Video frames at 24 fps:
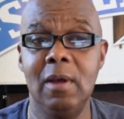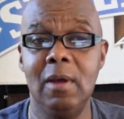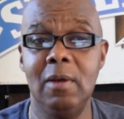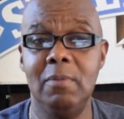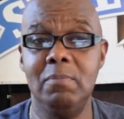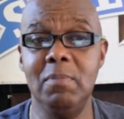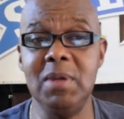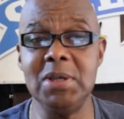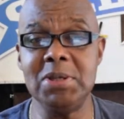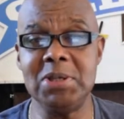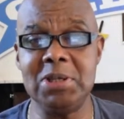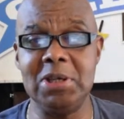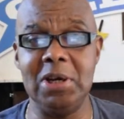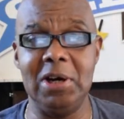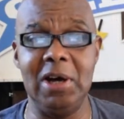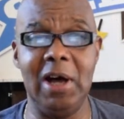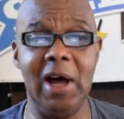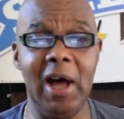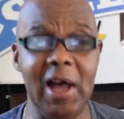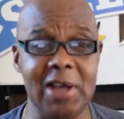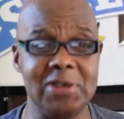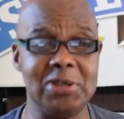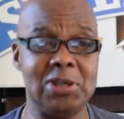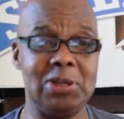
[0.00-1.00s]
Mr.
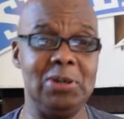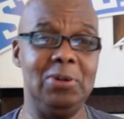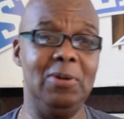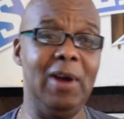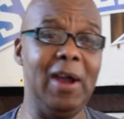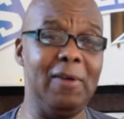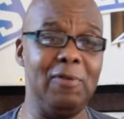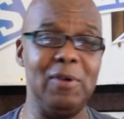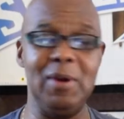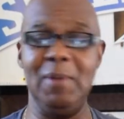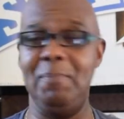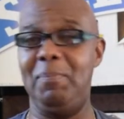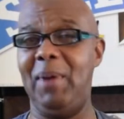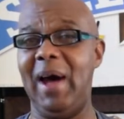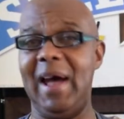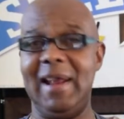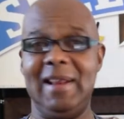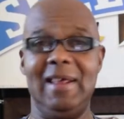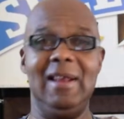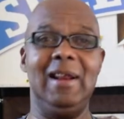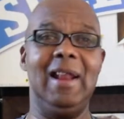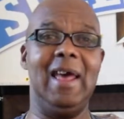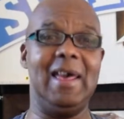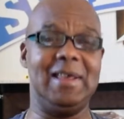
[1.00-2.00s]
Hustle.
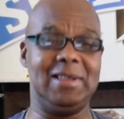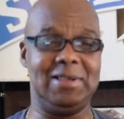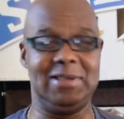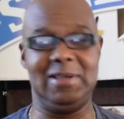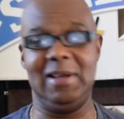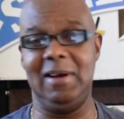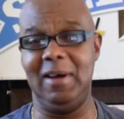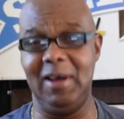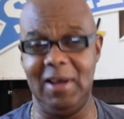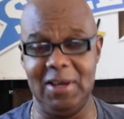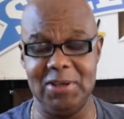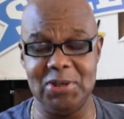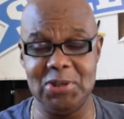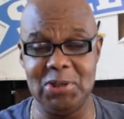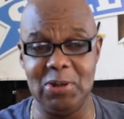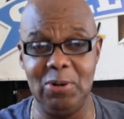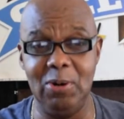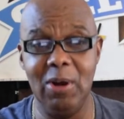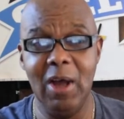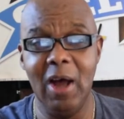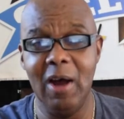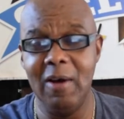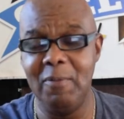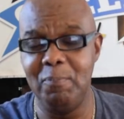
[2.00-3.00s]
Everybody likes to
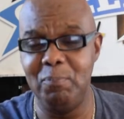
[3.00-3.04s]
hustle.